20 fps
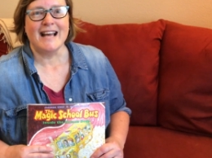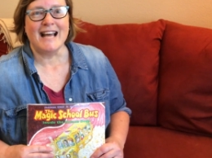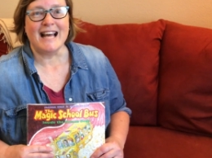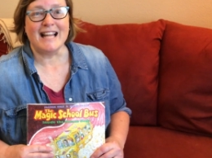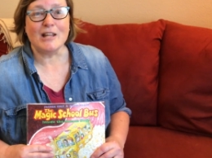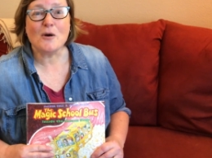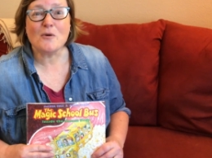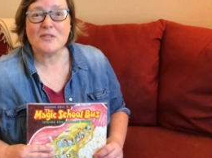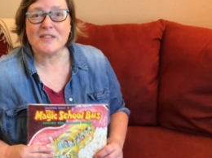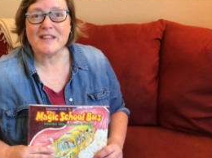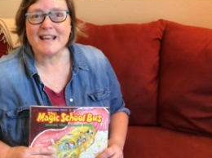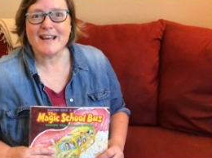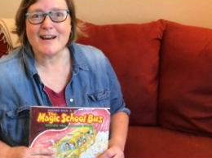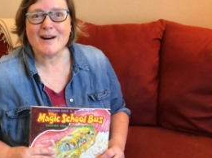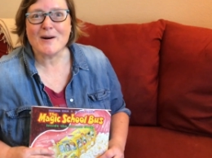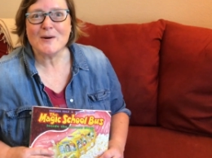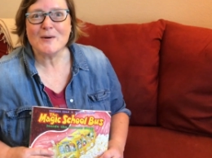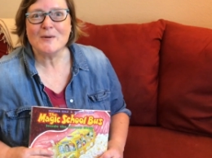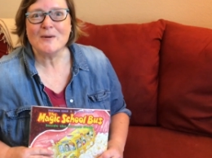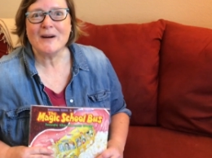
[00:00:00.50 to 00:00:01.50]
hello
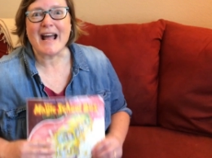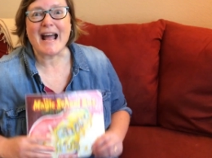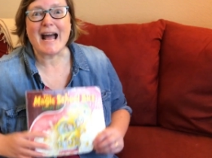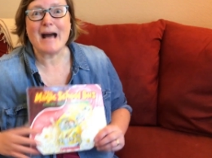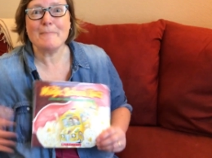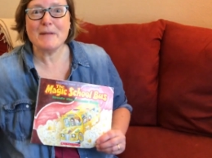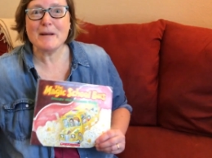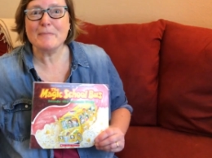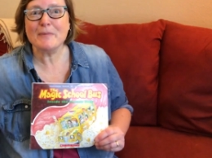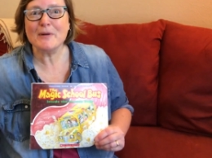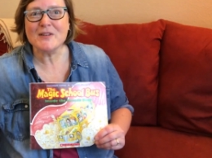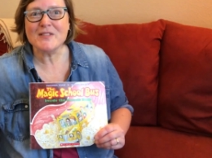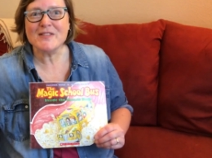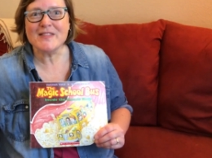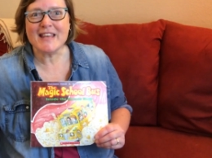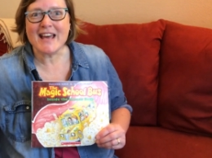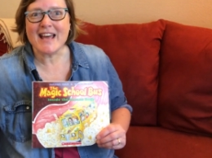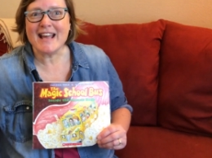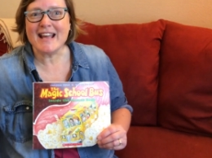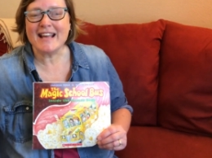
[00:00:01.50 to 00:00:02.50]
Theo, happy
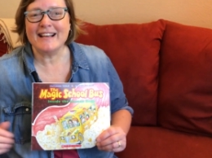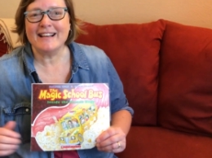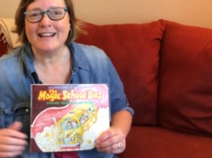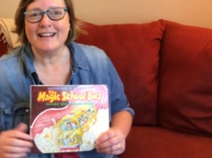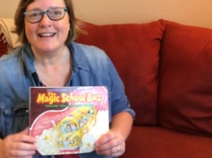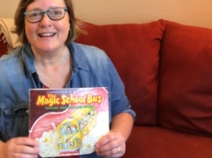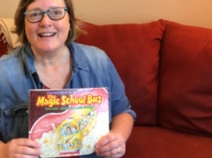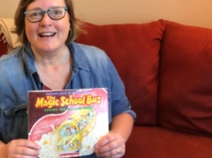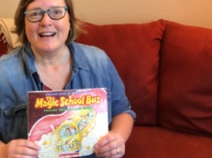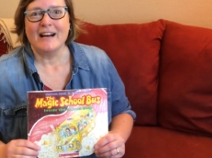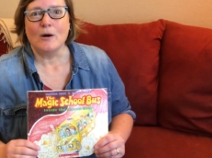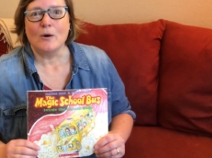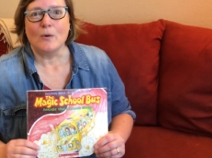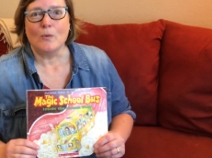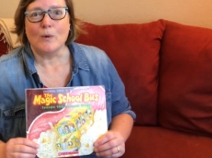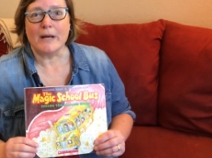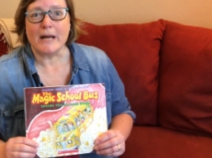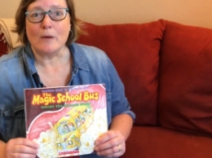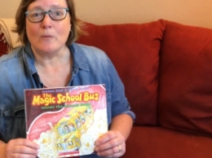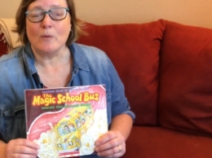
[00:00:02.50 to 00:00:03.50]
birthday.
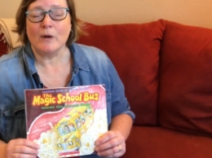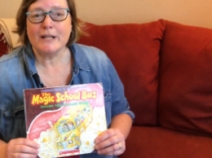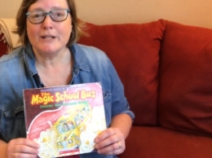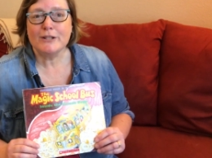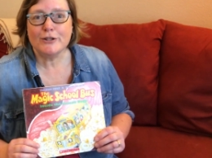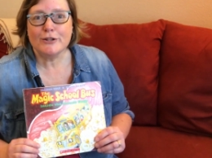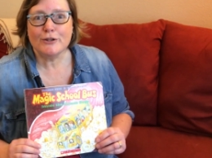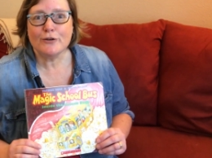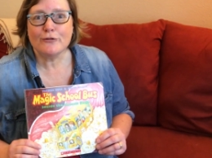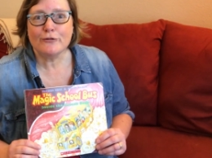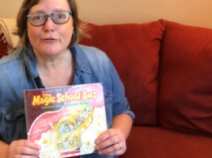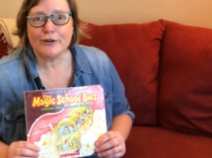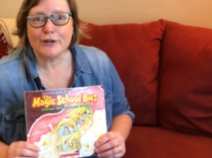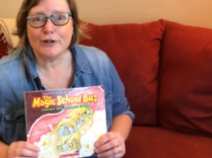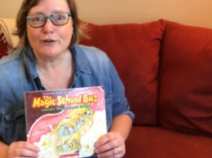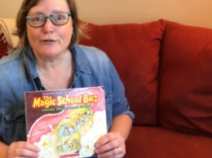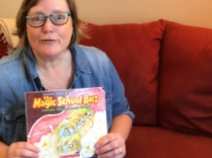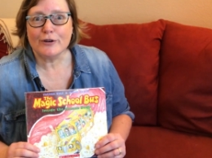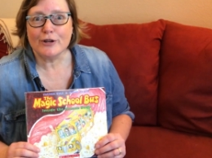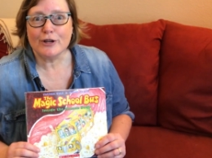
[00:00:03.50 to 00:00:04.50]
What I wanted to do for
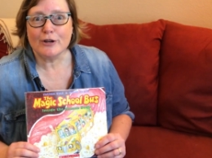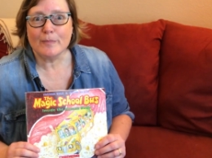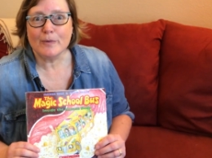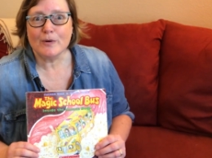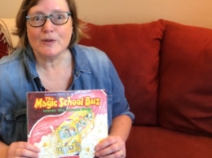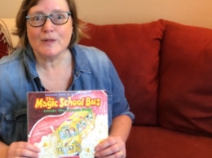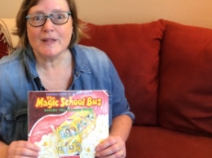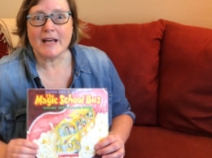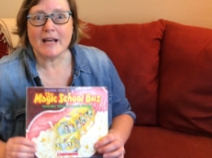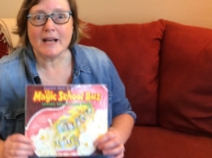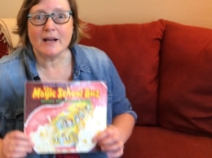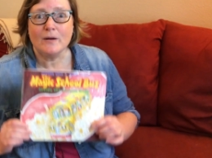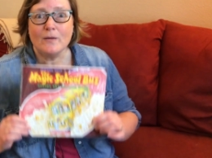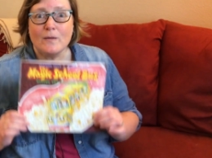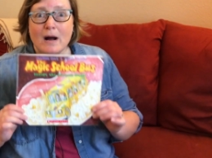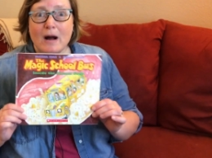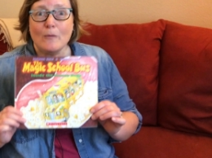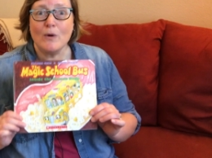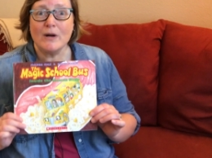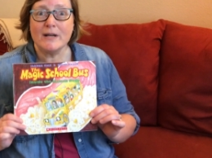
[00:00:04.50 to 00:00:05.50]
you for your birthday
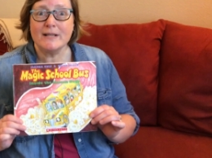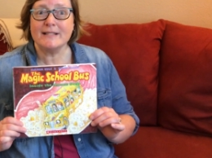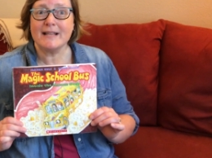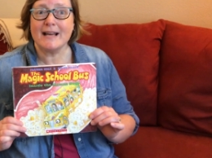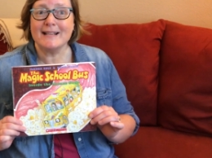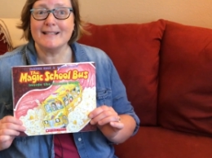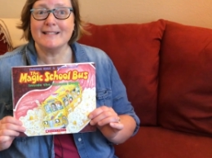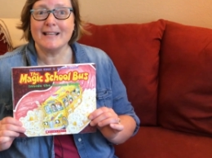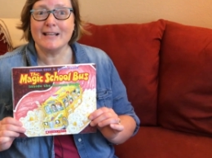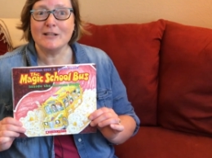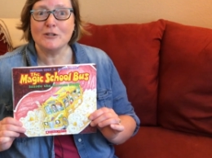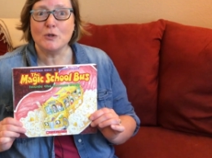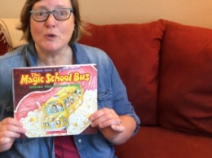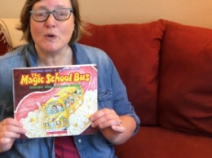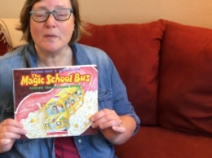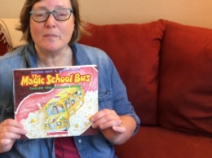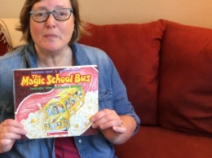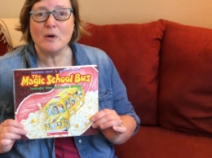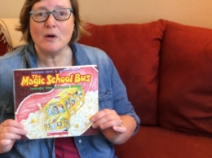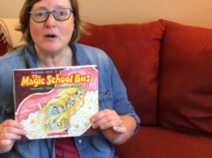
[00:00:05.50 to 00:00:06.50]
was I sent you
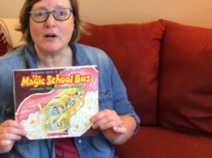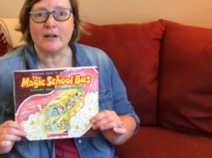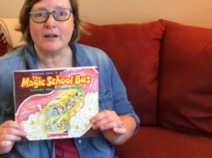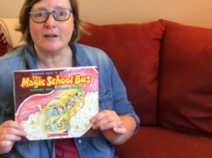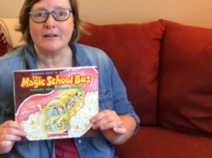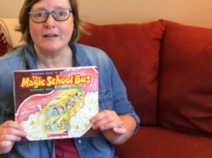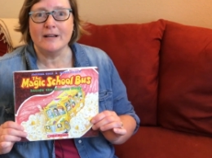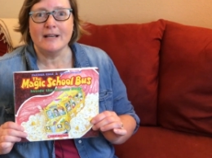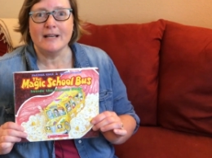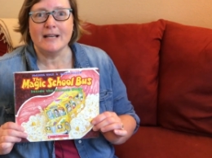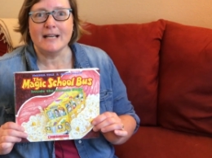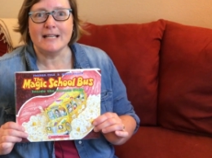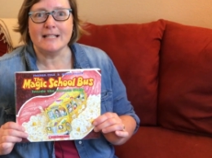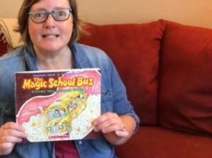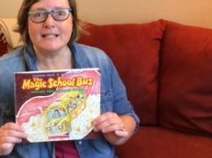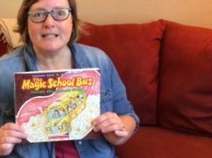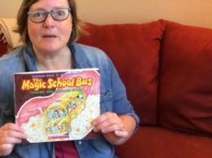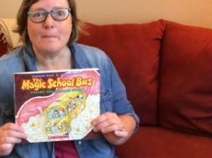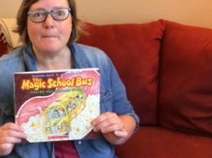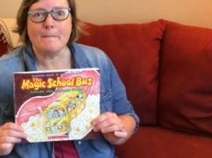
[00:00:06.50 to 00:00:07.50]
a book.
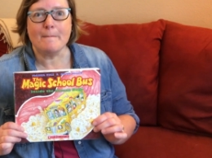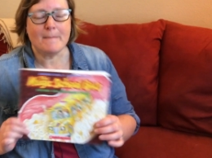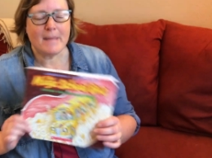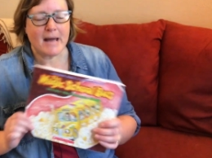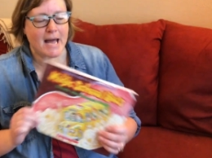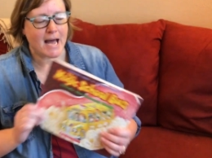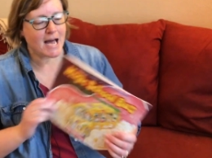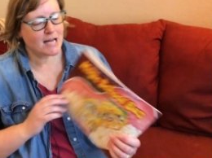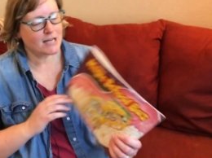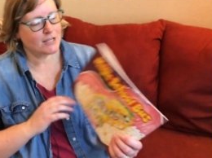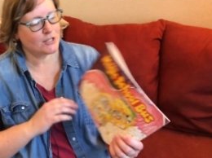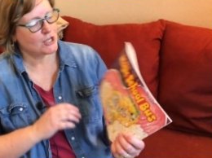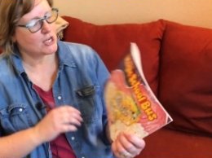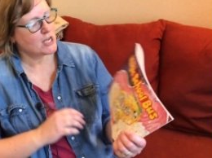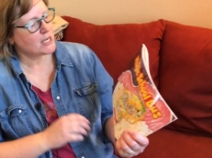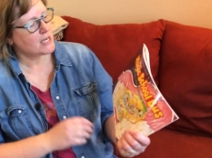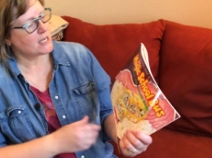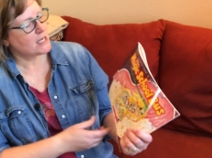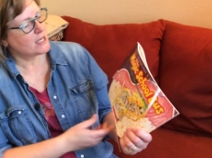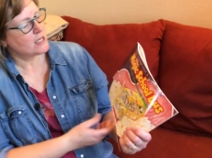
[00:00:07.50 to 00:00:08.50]
It's The
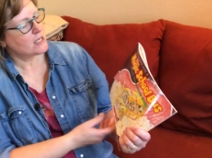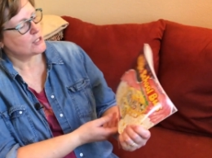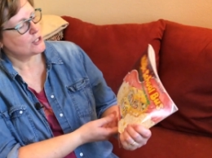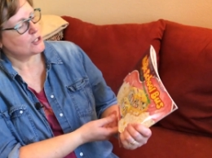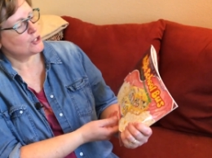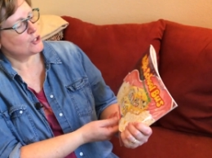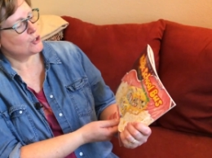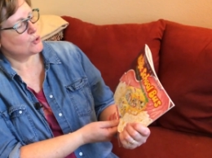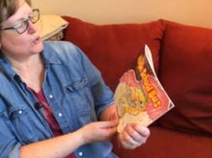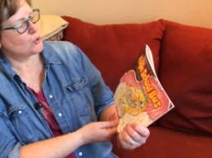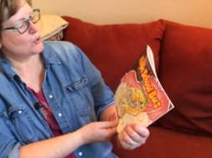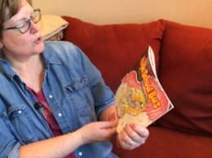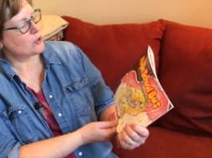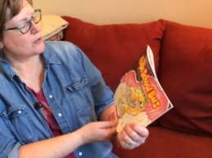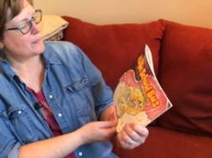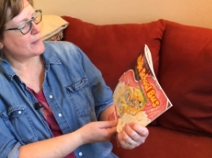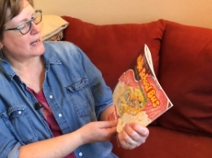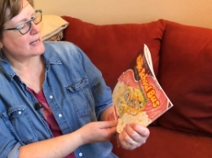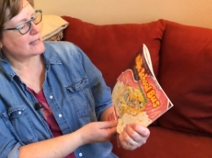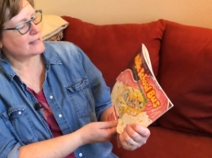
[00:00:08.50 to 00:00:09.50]
Magic School
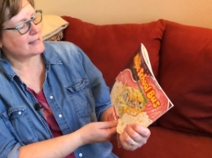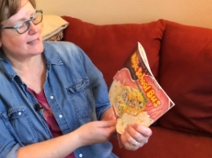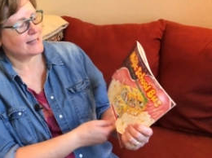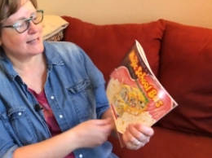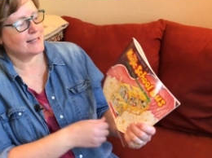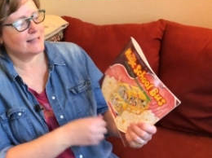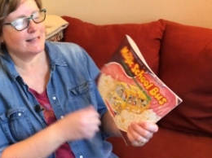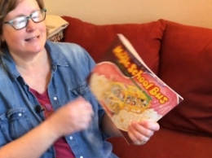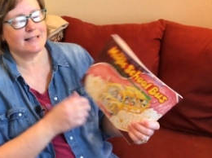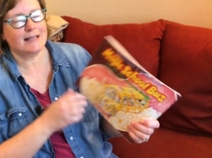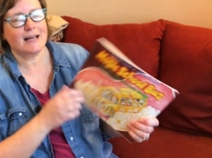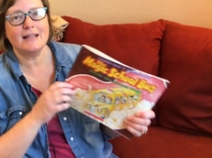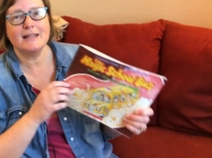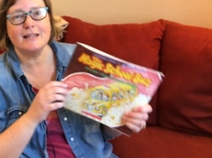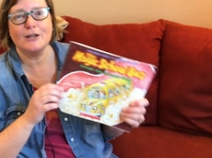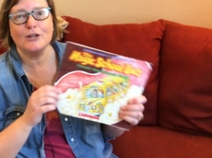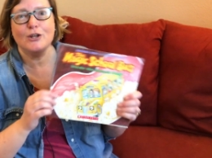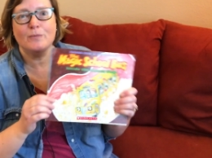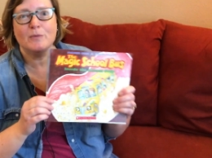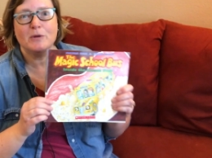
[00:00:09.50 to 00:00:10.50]
Bus Inside
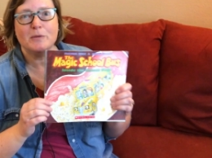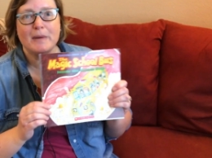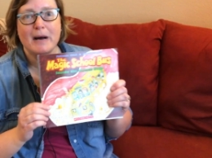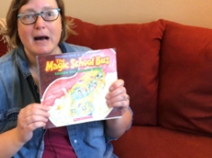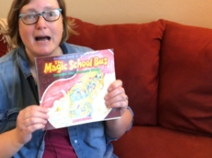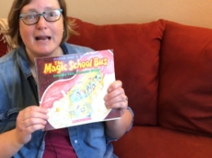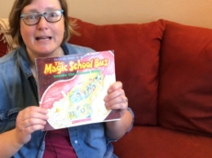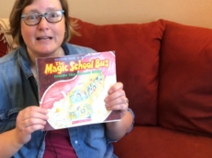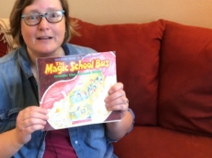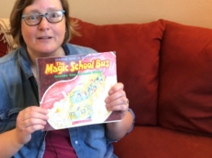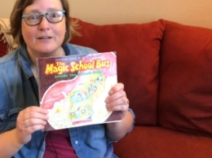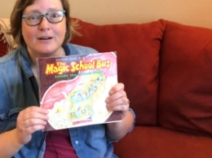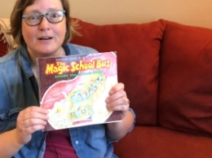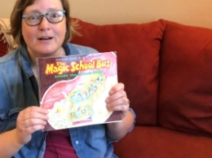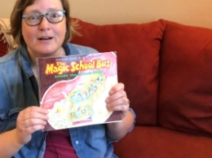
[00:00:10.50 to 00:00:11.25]
the Human Body.